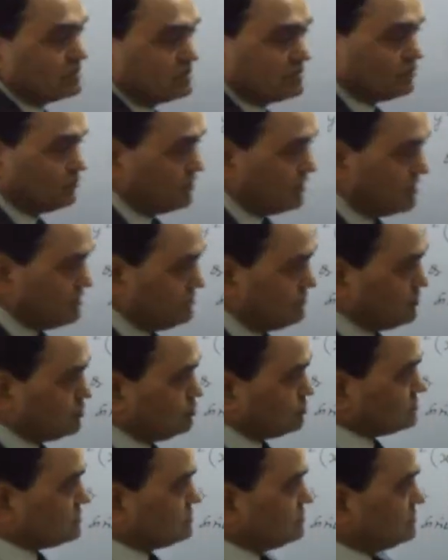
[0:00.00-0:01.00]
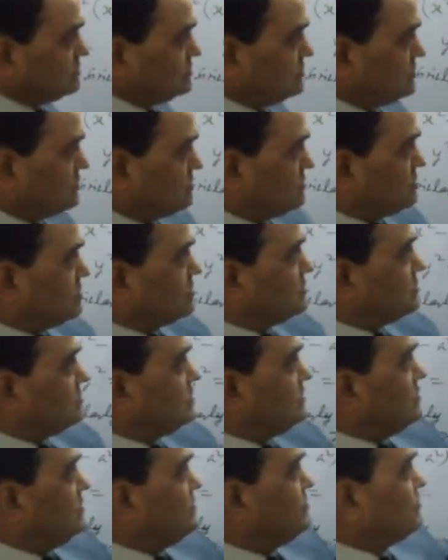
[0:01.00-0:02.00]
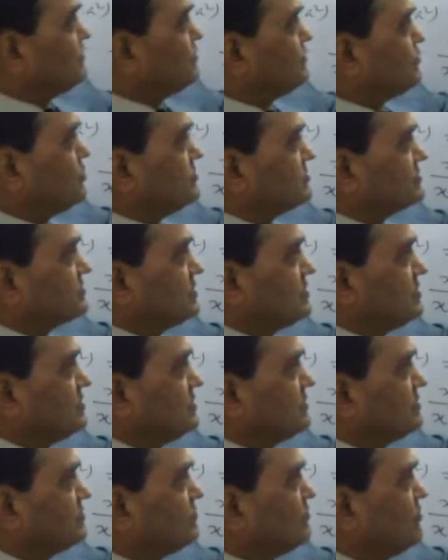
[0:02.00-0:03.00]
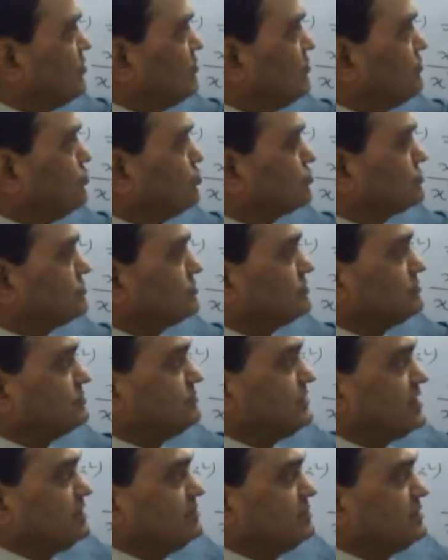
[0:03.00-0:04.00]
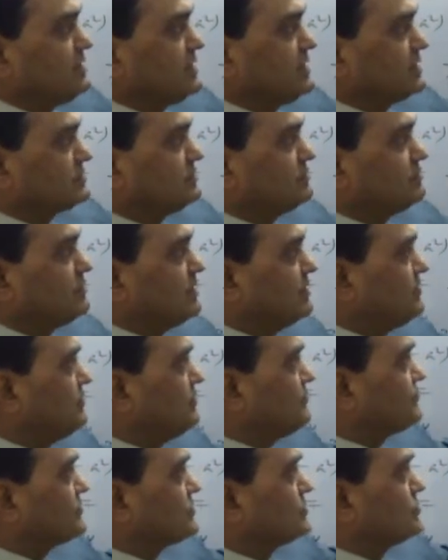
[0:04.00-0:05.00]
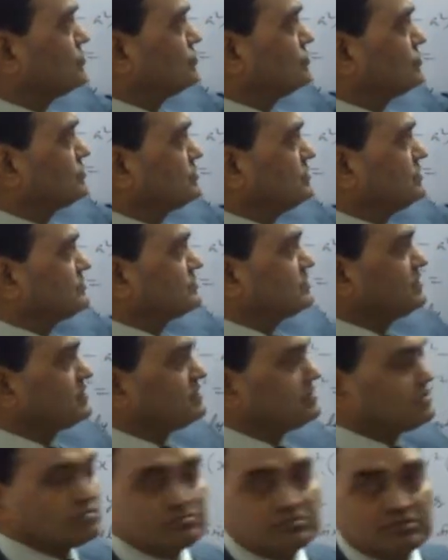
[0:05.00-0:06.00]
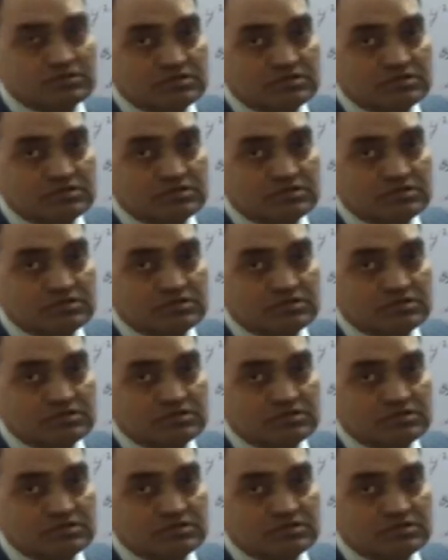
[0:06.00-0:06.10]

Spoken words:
Why? Because the even powers are there for both variable x and y. So trace the curve.